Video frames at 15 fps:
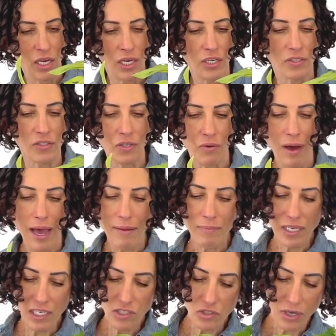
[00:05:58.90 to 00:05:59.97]
So I'm
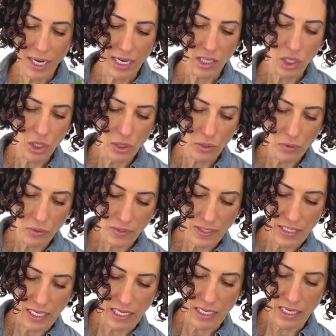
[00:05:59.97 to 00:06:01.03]
gonna try to
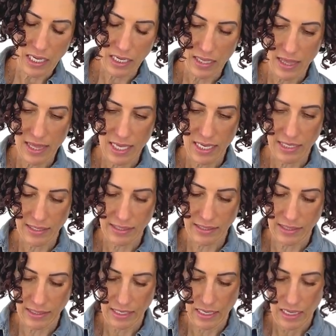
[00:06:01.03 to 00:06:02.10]
loosen this